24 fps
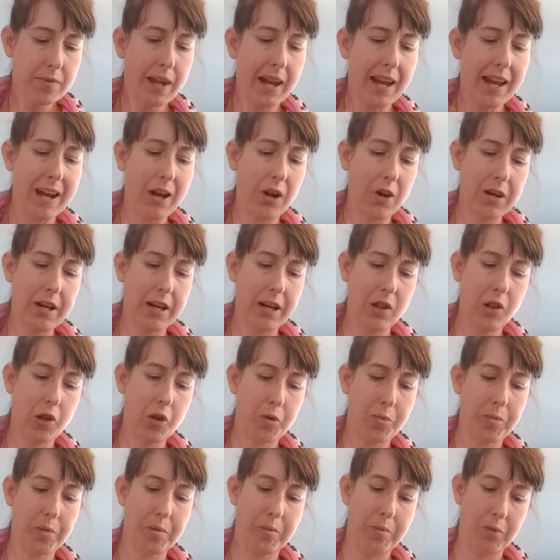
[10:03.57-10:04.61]
And I'll get a
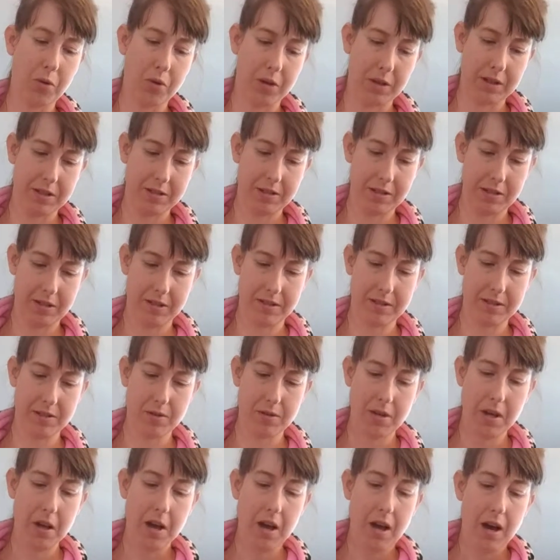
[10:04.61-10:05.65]
little bit more into this
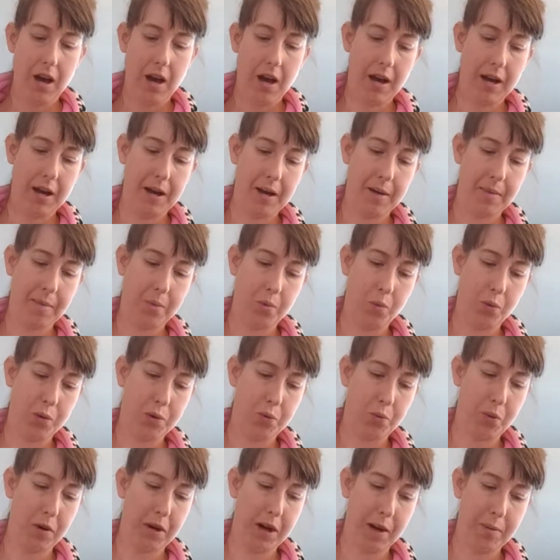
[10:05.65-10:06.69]
with
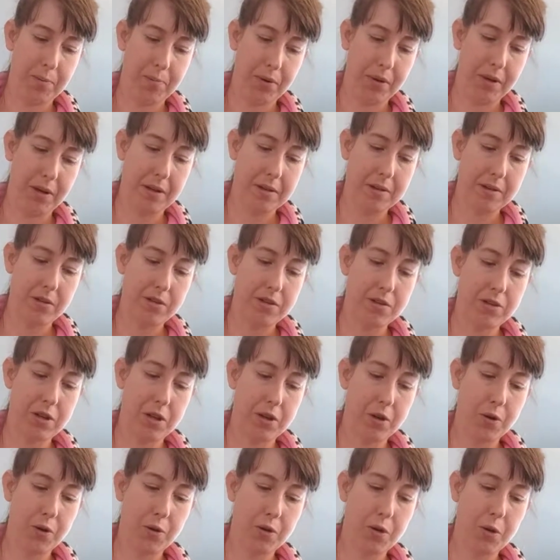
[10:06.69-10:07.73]
what I put.
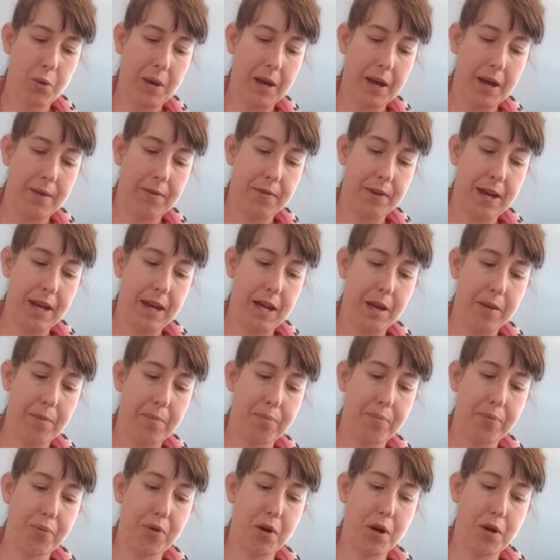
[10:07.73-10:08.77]
So you have a
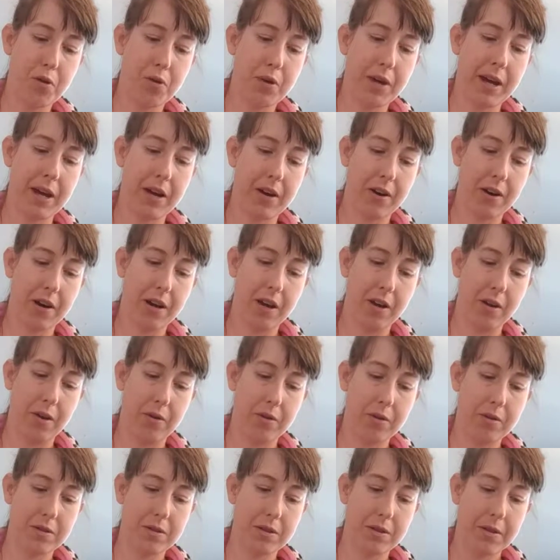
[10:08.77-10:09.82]

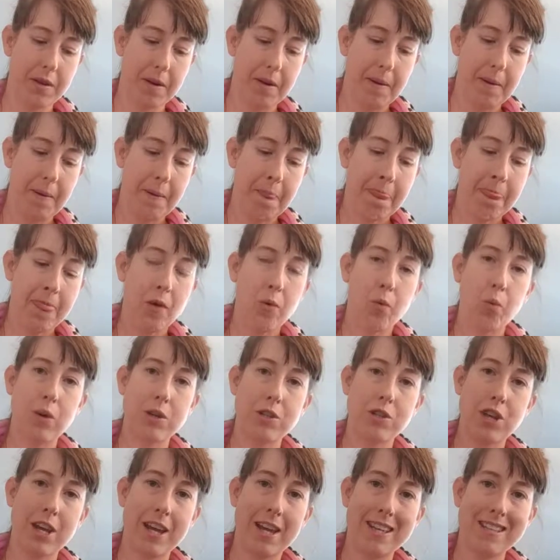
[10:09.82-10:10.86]
prokaryote,
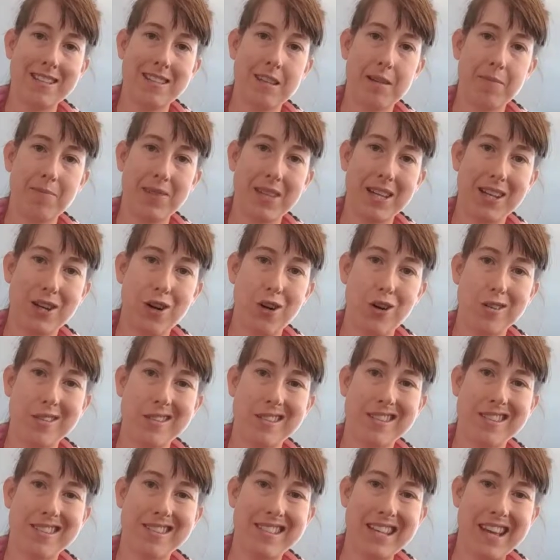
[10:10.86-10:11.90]
which has something called
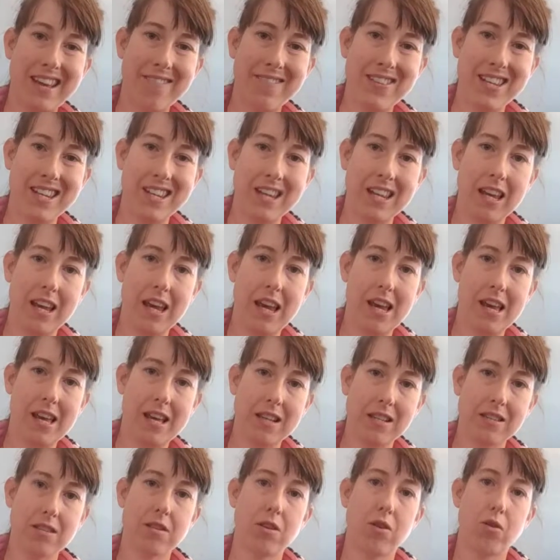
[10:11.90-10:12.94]

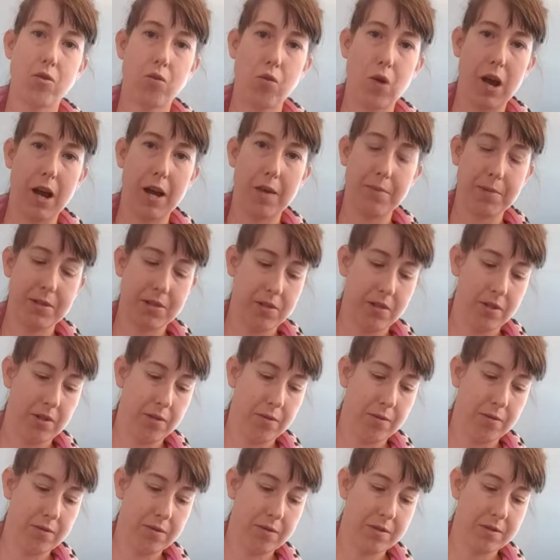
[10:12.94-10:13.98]
70S
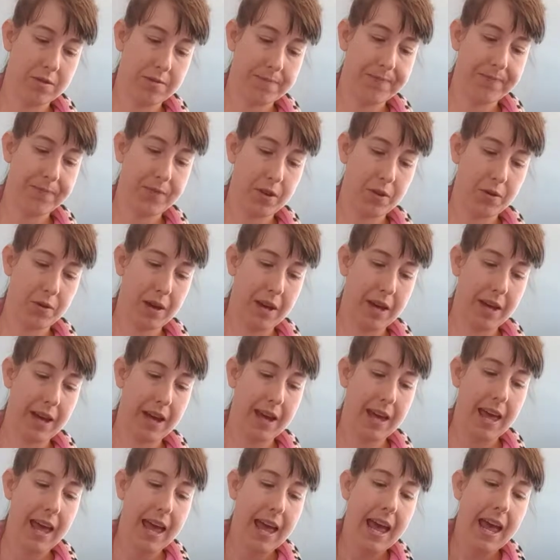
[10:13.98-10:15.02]
ribosomes,
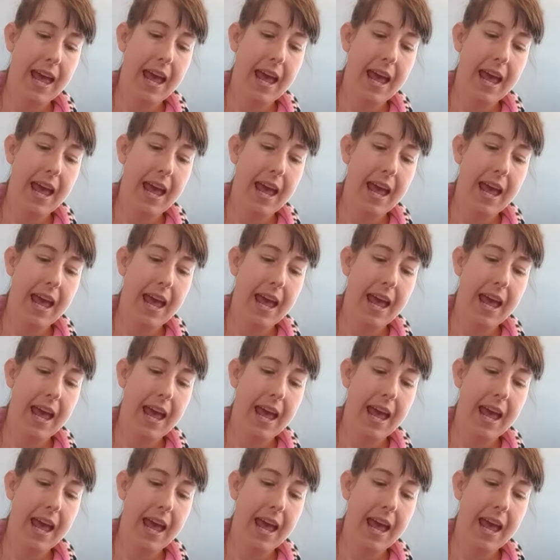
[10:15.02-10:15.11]
okay?